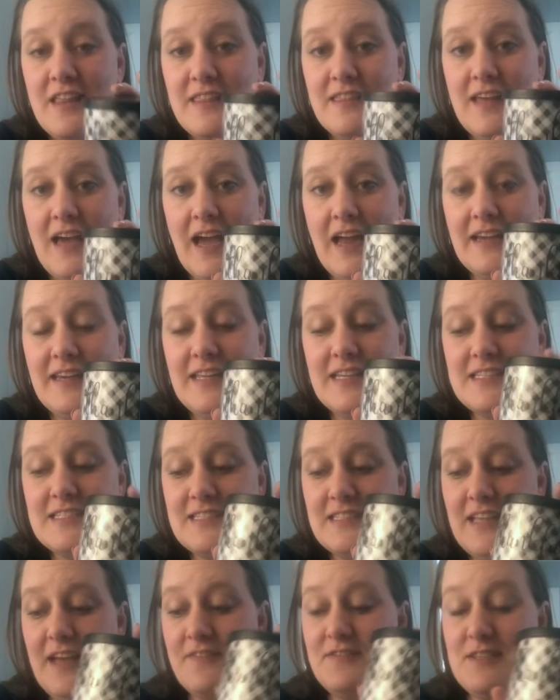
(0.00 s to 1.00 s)
that gets
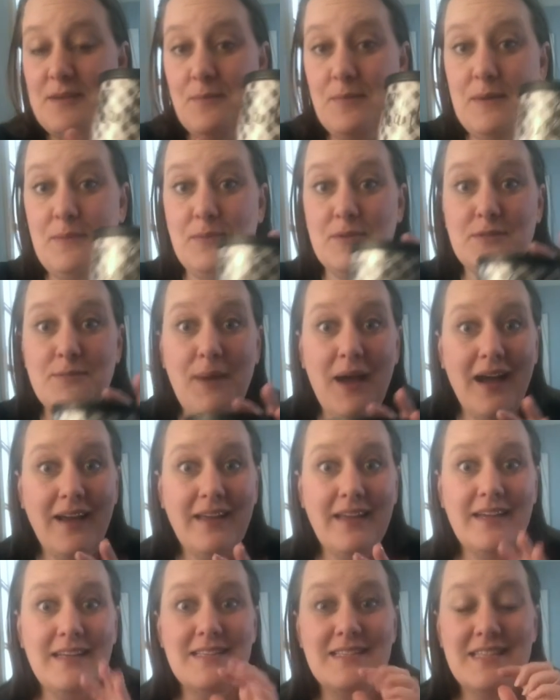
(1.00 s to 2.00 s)
left in people's
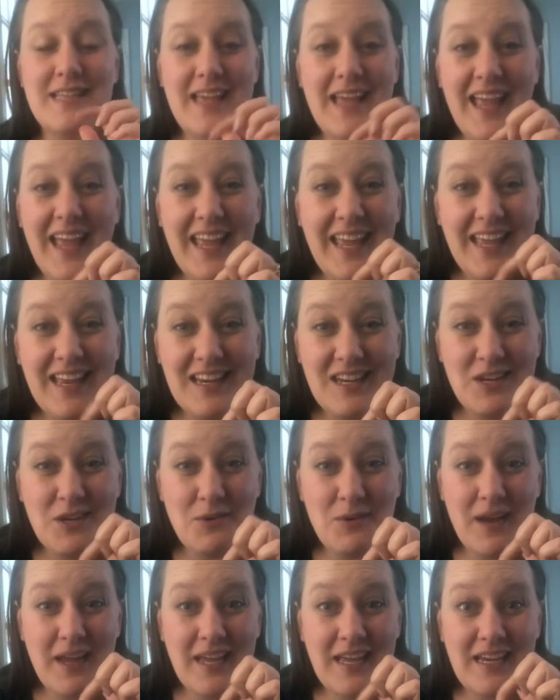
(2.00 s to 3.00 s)
pockets hidden
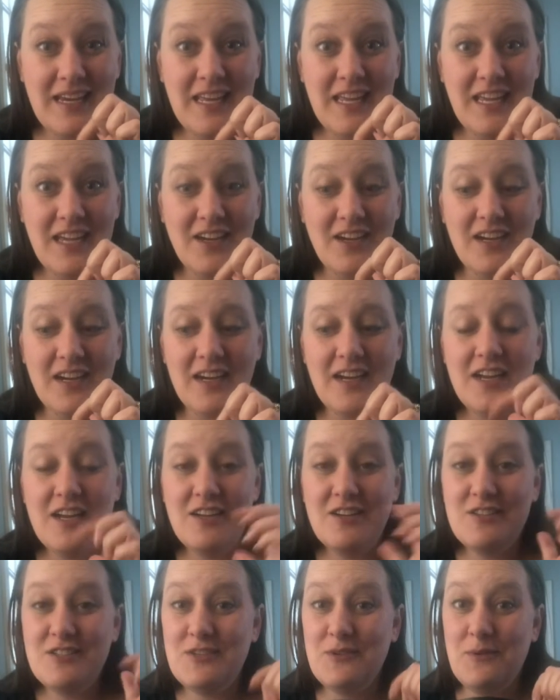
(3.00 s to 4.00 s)
away in here.
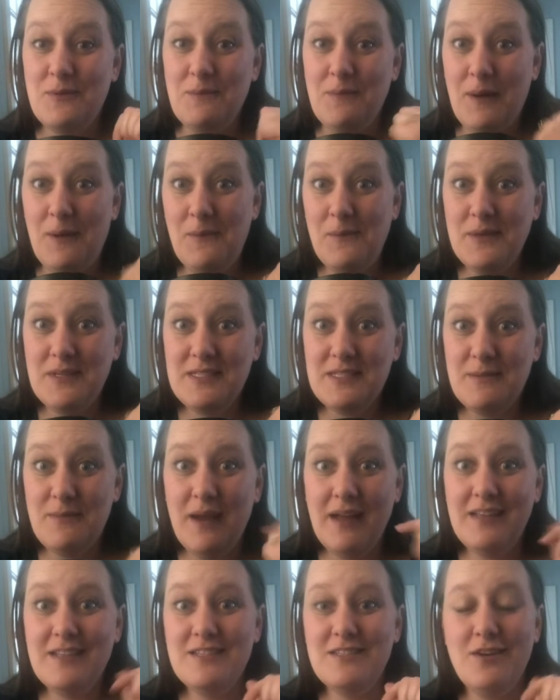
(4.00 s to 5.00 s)
So when mom wants to
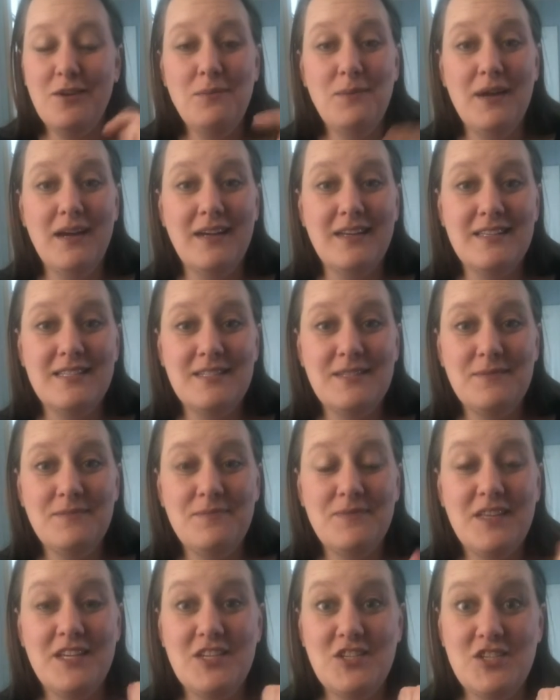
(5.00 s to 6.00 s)
buy a Starbucks,
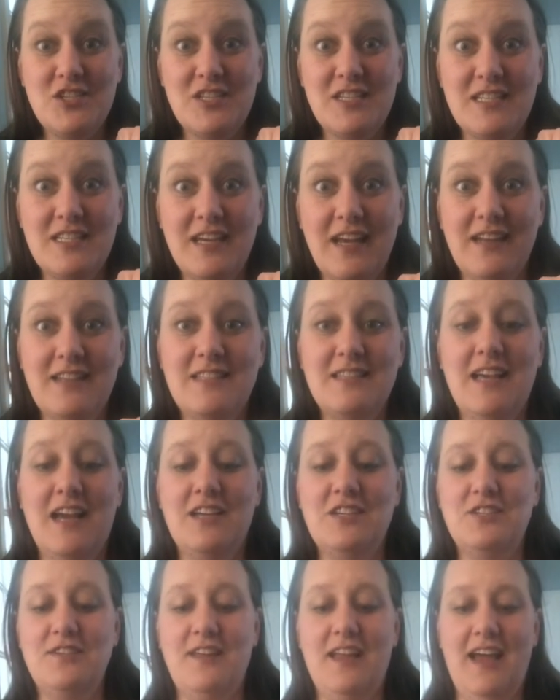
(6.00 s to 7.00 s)
she's got a
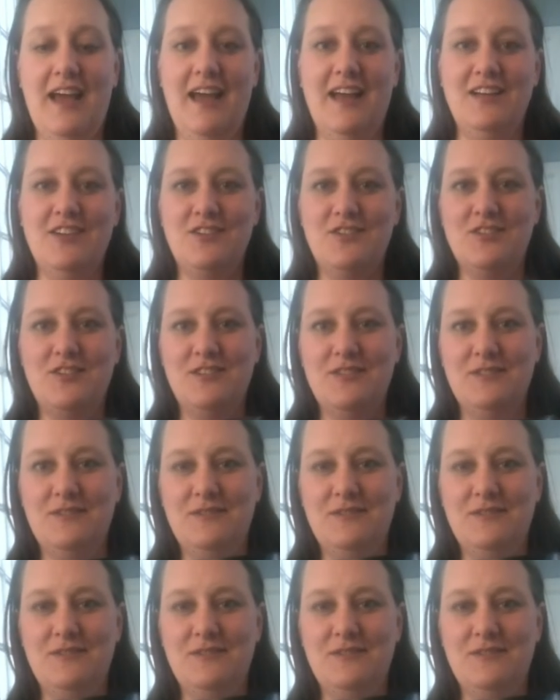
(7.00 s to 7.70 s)
stash of cash.